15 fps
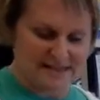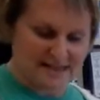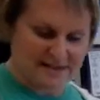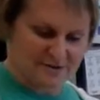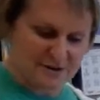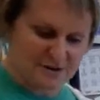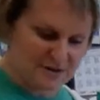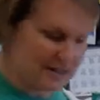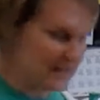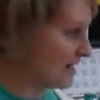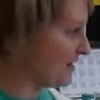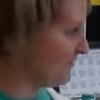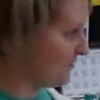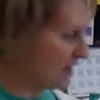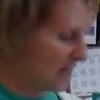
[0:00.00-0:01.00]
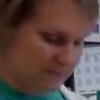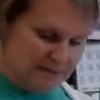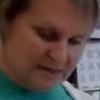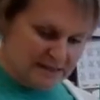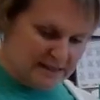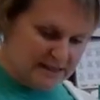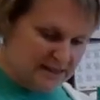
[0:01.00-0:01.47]
I don't know. It's kind of
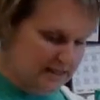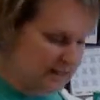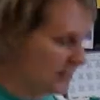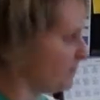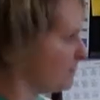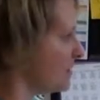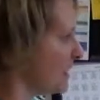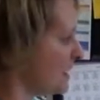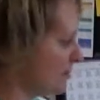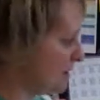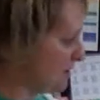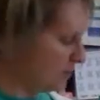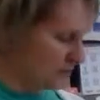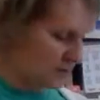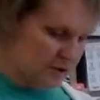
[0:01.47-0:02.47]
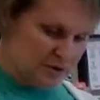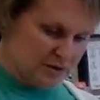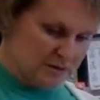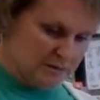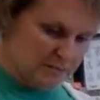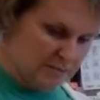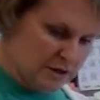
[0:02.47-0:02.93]
floppy. Let's see. How about we'll do
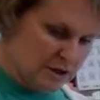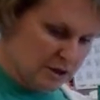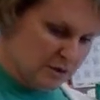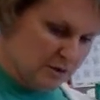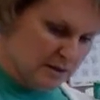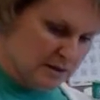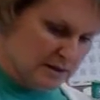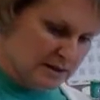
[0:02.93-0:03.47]
some blue?